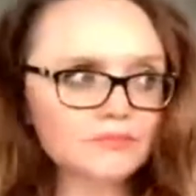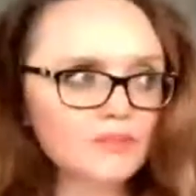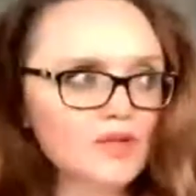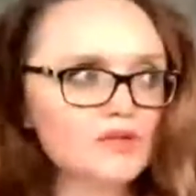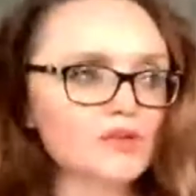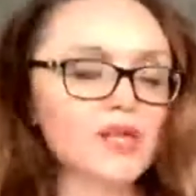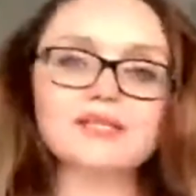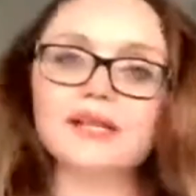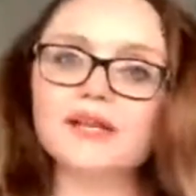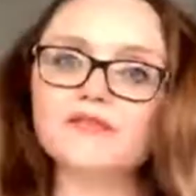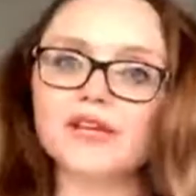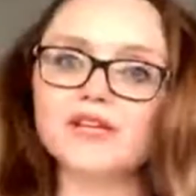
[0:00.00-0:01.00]
So listen in
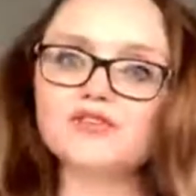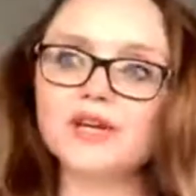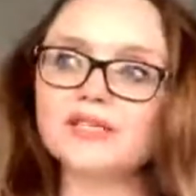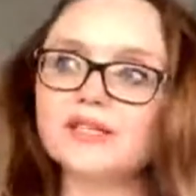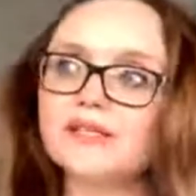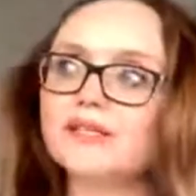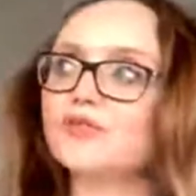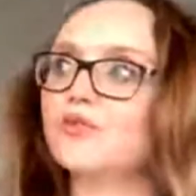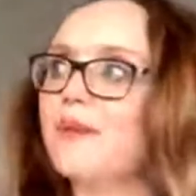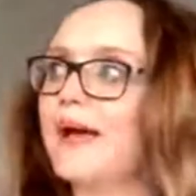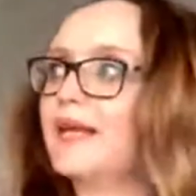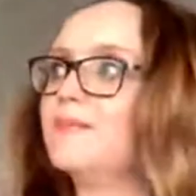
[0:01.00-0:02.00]
if you're interested. So
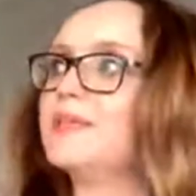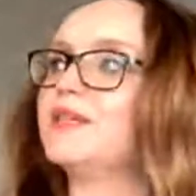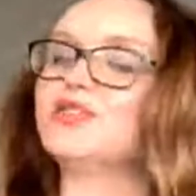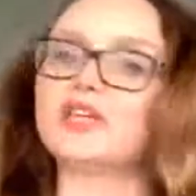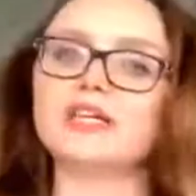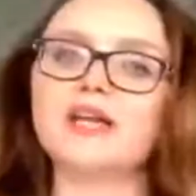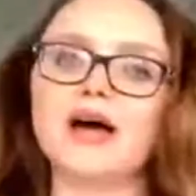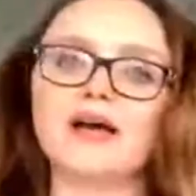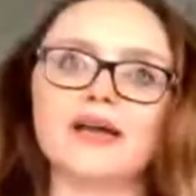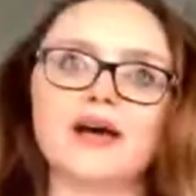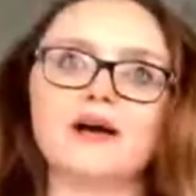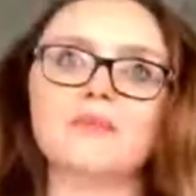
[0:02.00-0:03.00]
my name's Sarah Jane. I
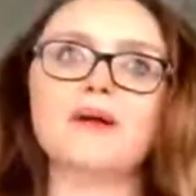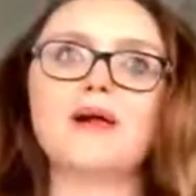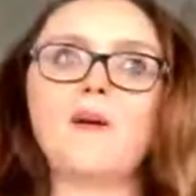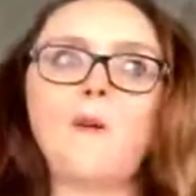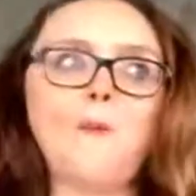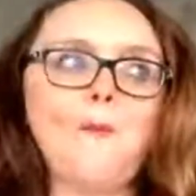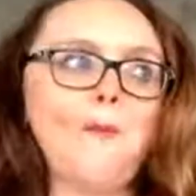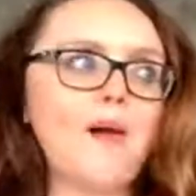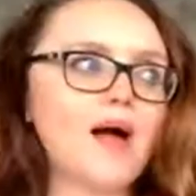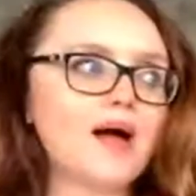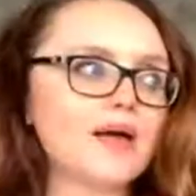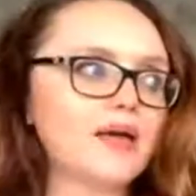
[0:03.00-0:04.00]
am
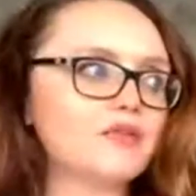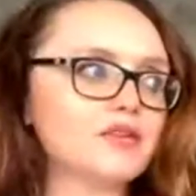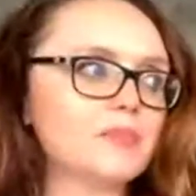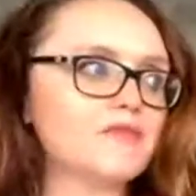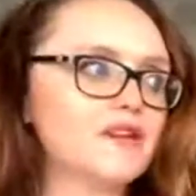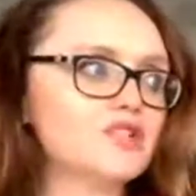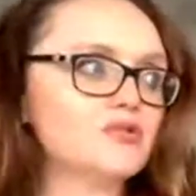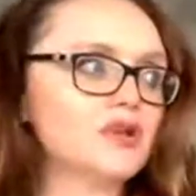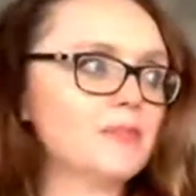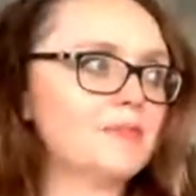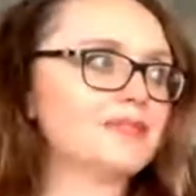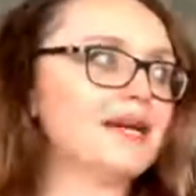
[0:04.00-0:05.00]
a healthcare professional, I'm a
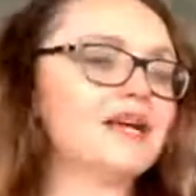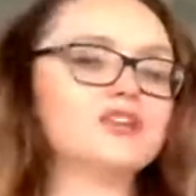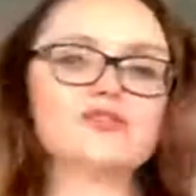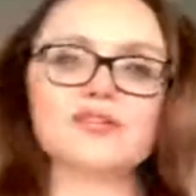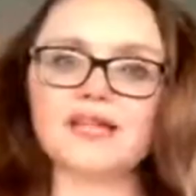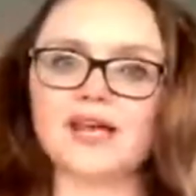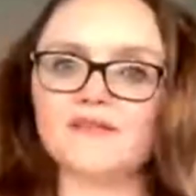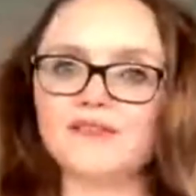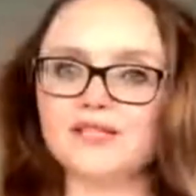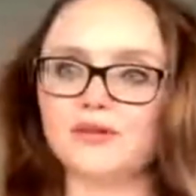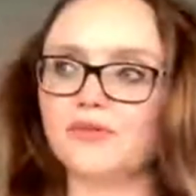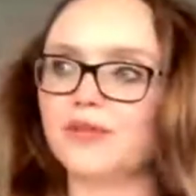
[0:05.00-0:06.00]
podiatrist and a
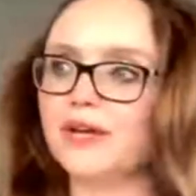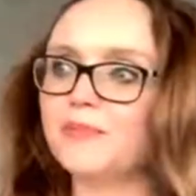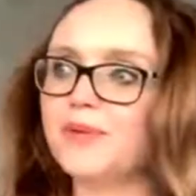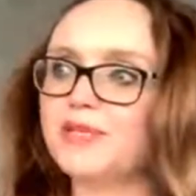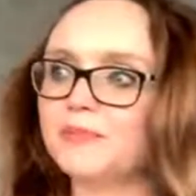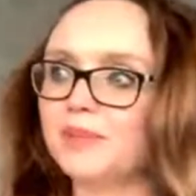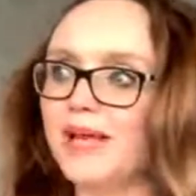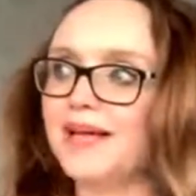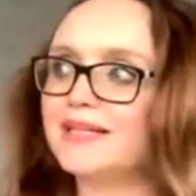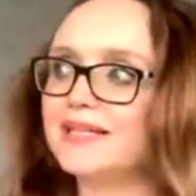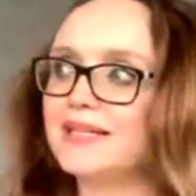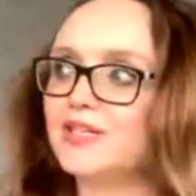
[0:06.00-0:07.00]
physical therapist and
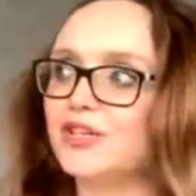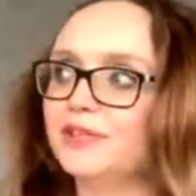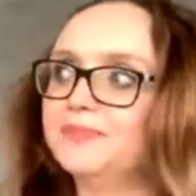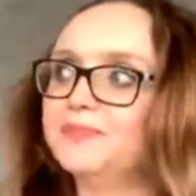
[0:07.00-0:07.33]
Pilates teacher.